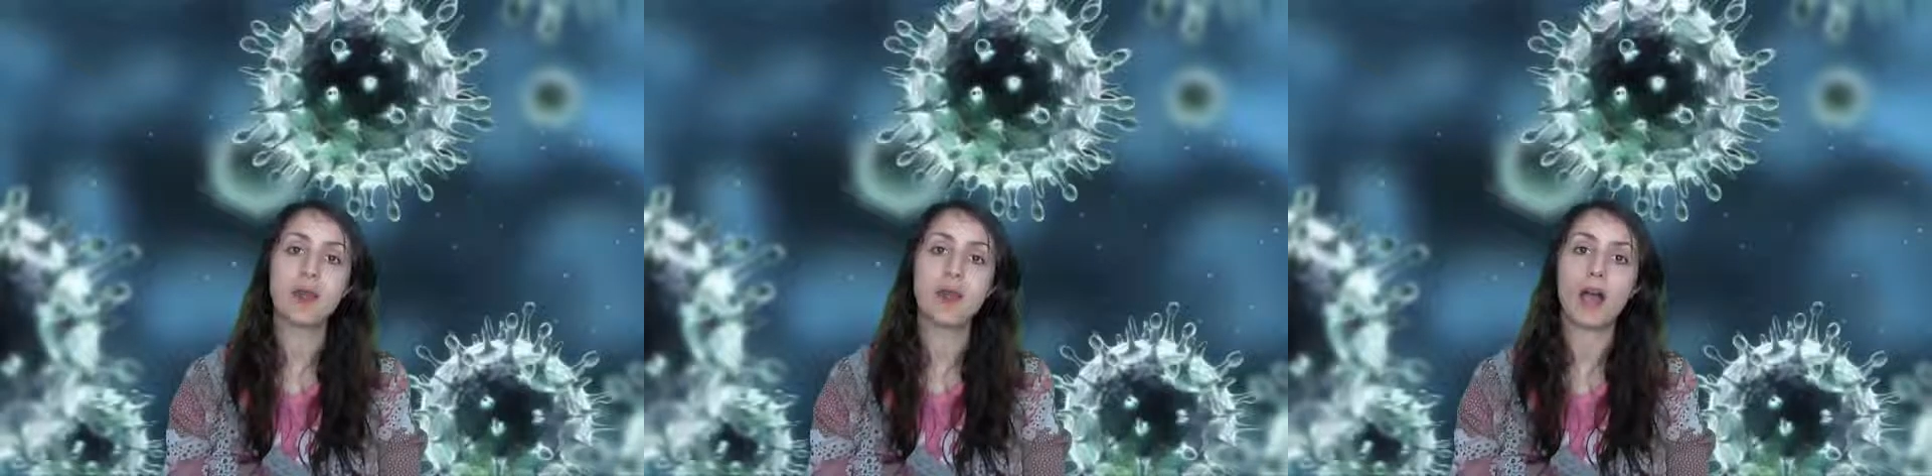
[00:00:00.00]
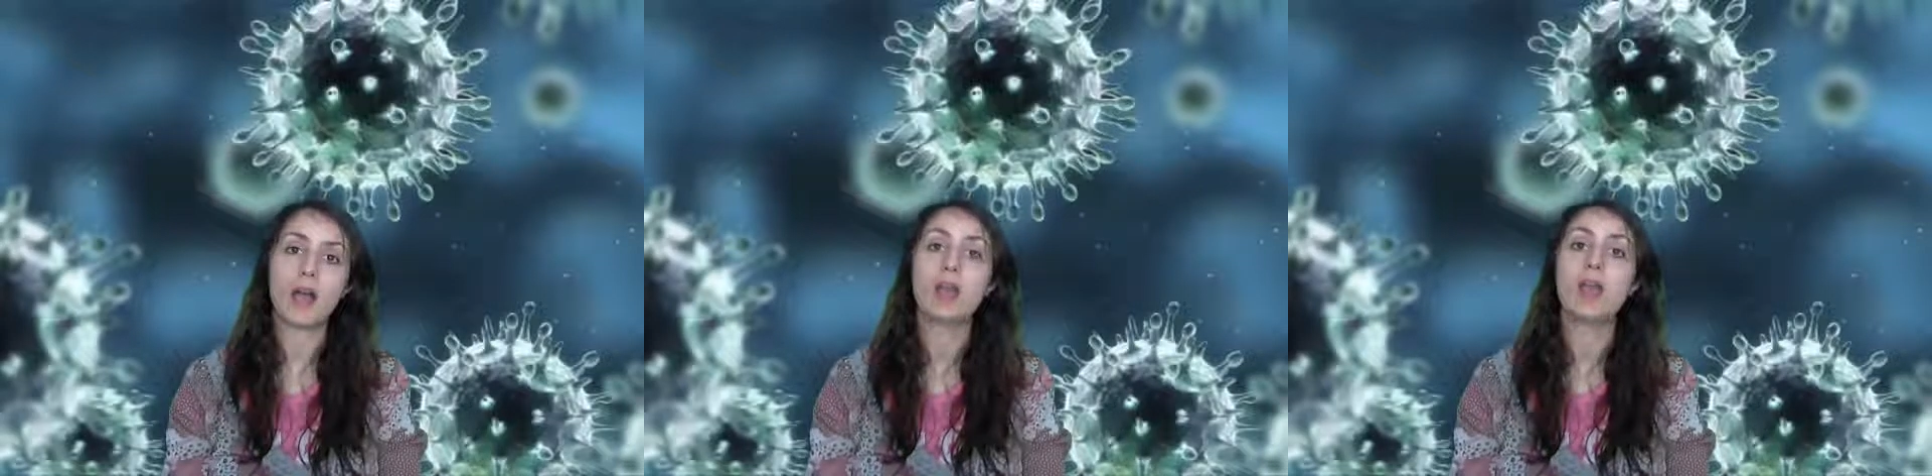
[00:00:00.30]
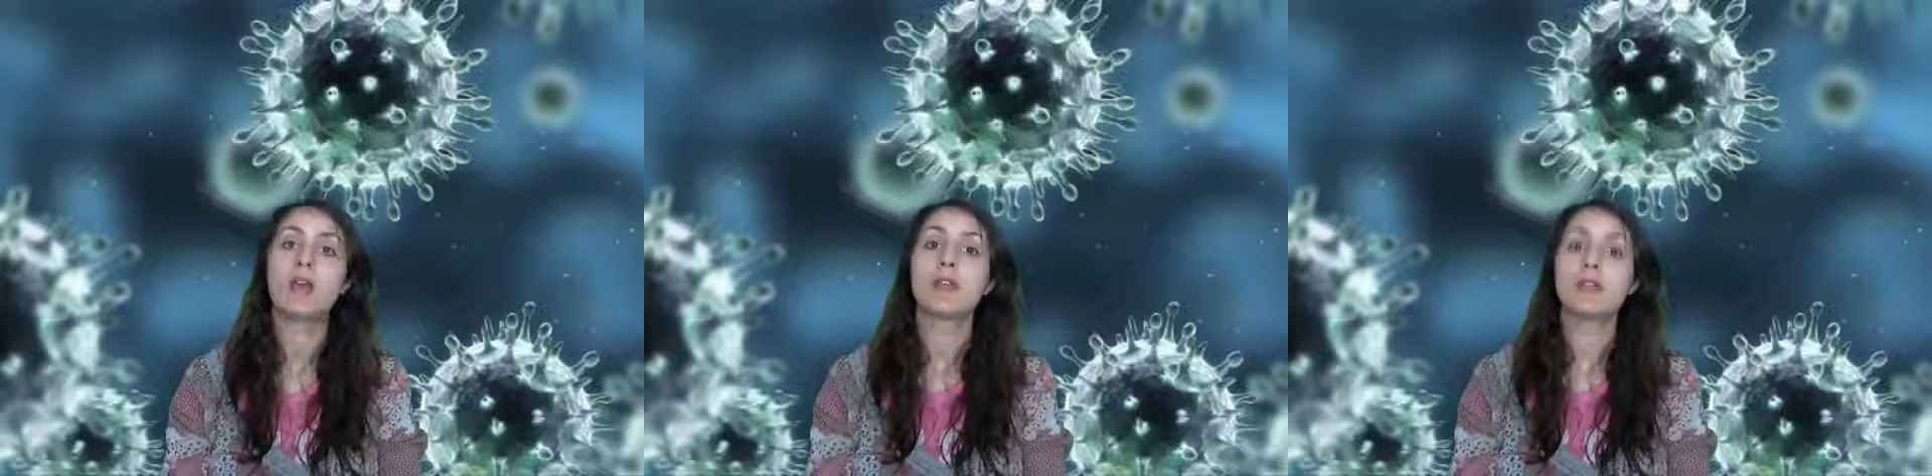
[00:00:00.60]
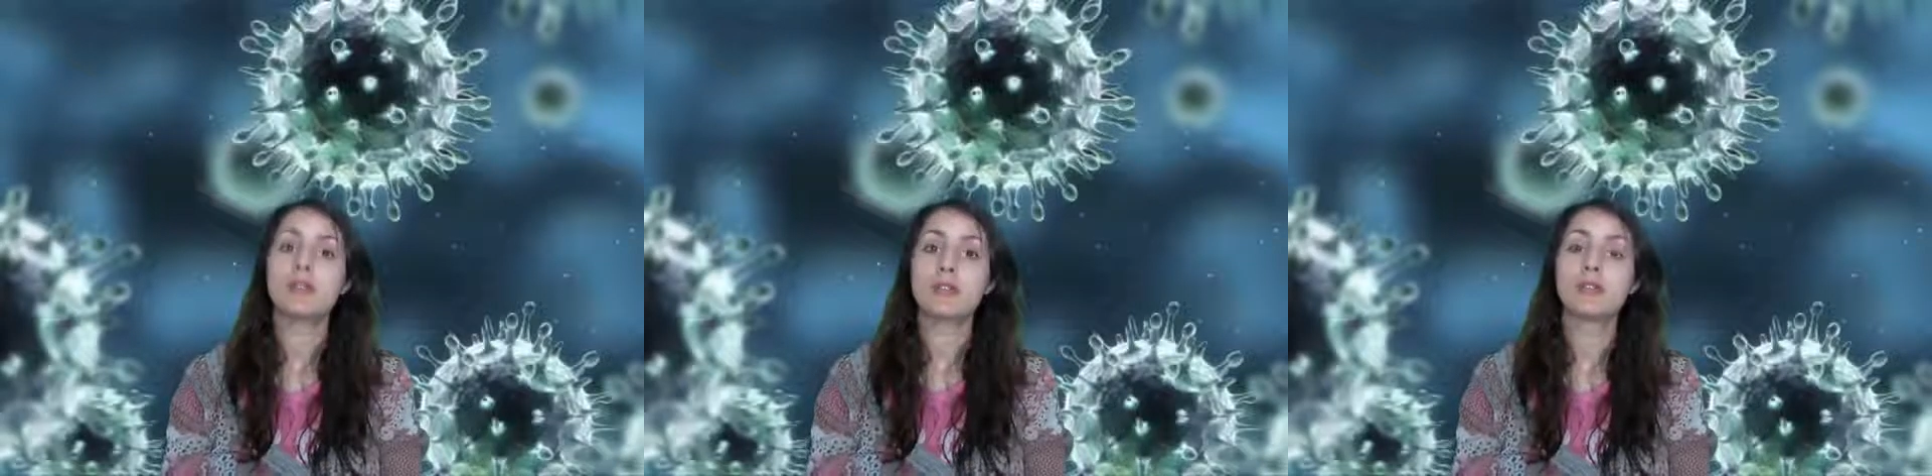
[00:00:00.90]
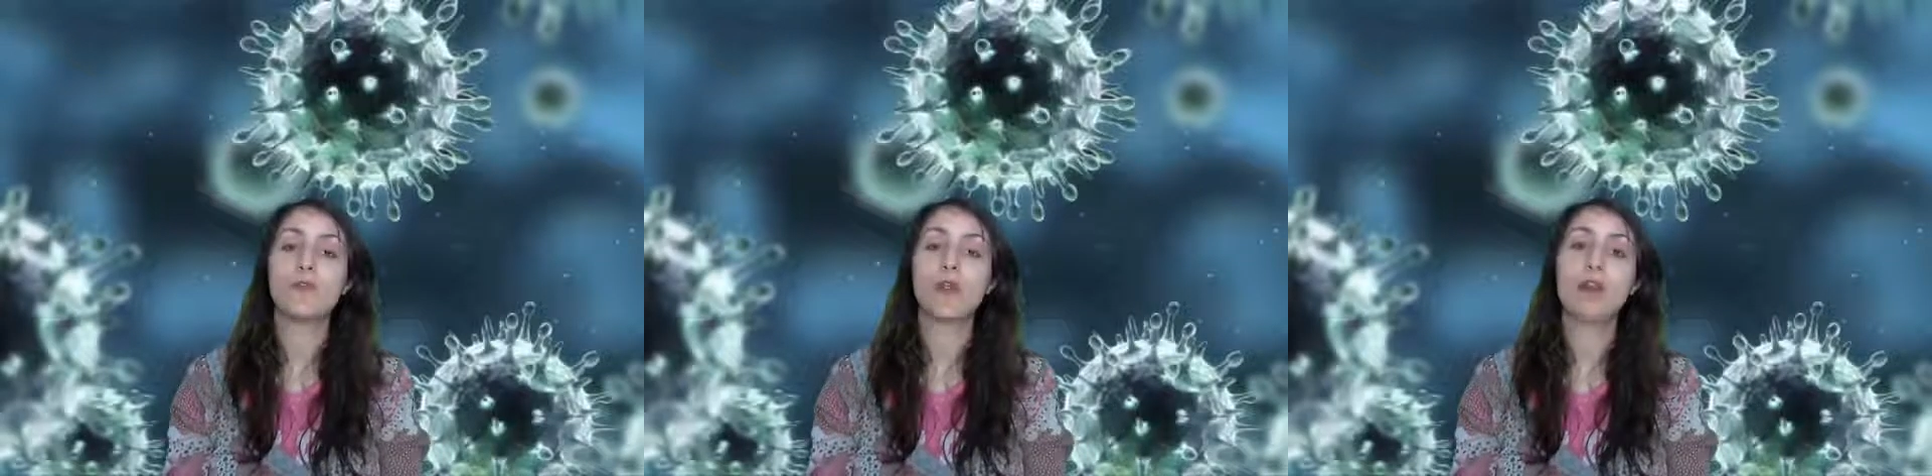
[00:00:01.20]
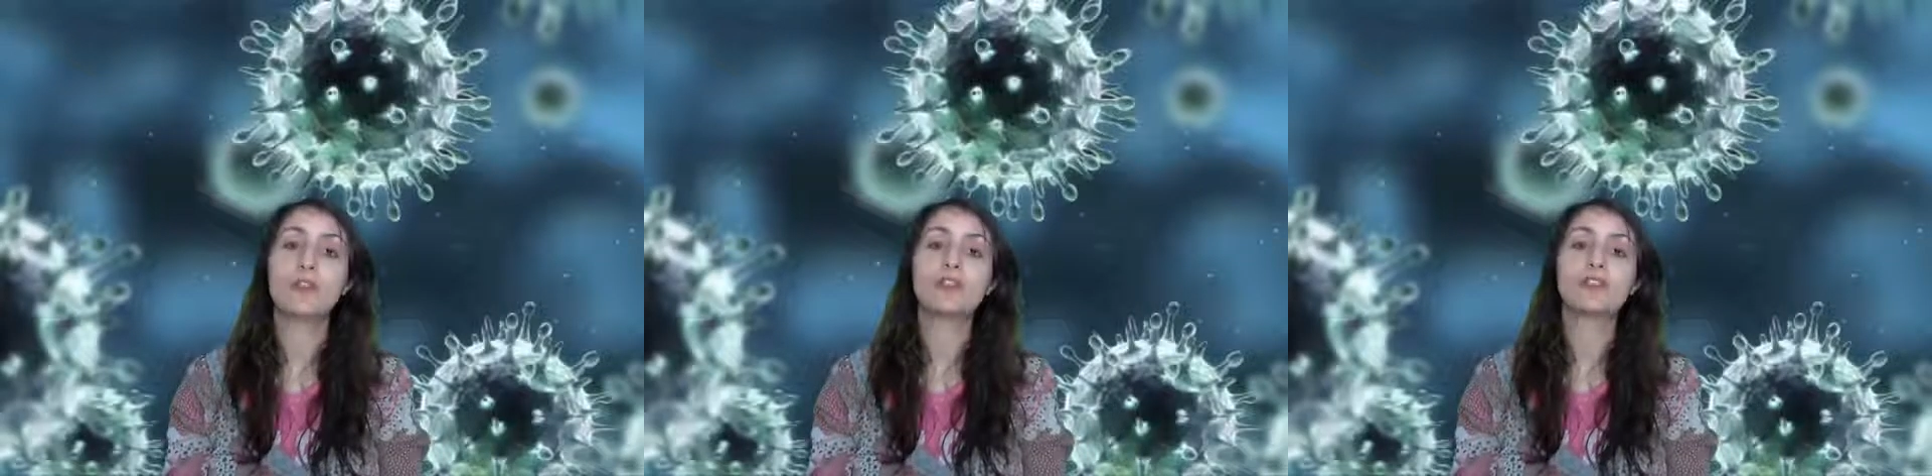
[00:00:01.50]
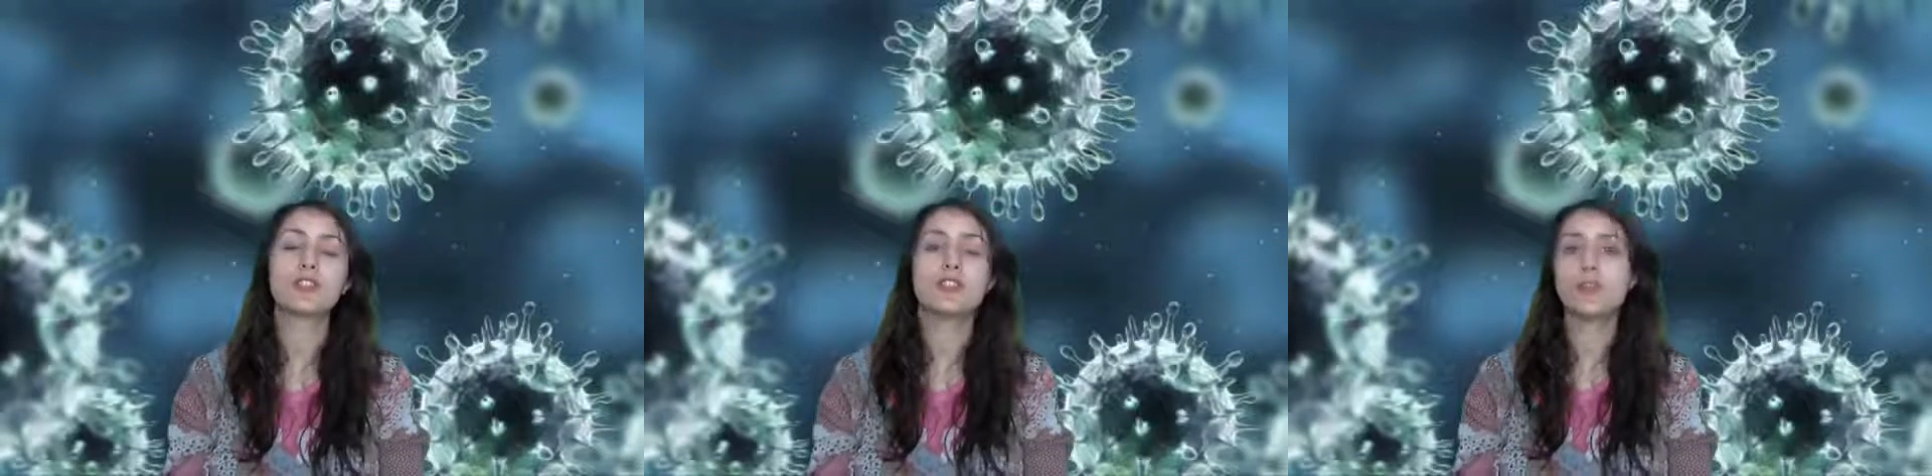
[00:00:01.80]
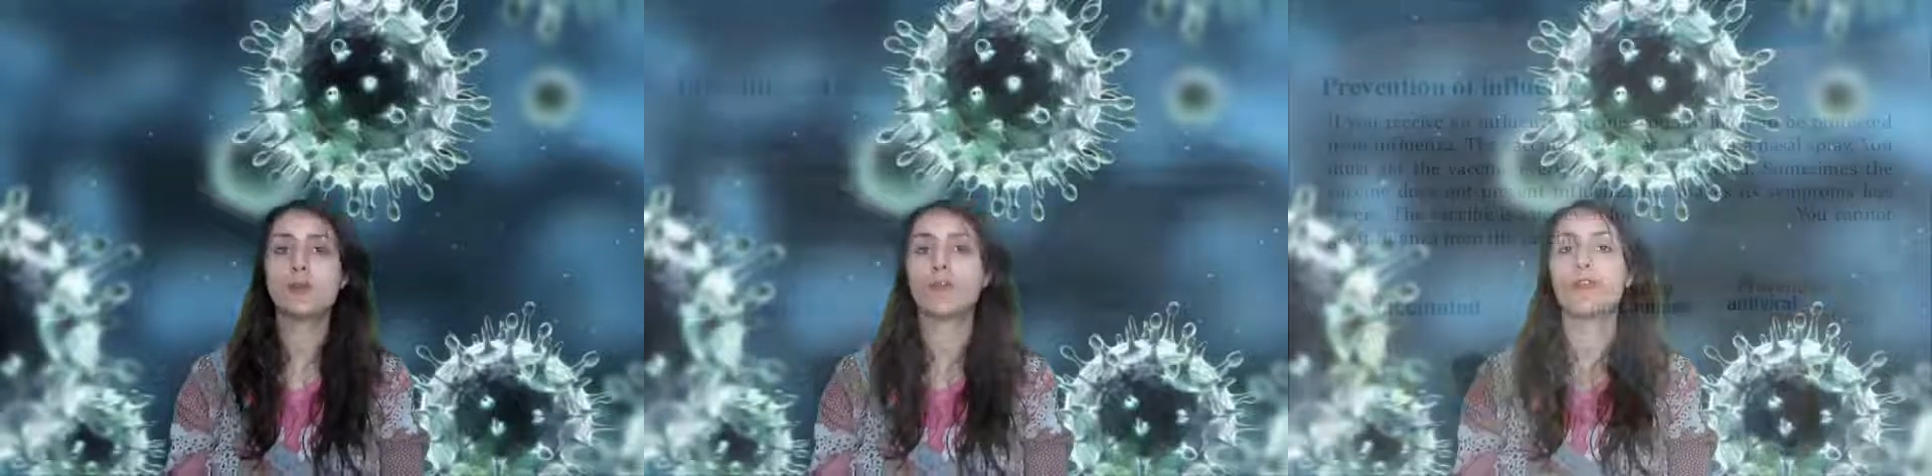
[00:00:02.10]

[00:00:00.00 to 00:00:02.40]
by this virus, you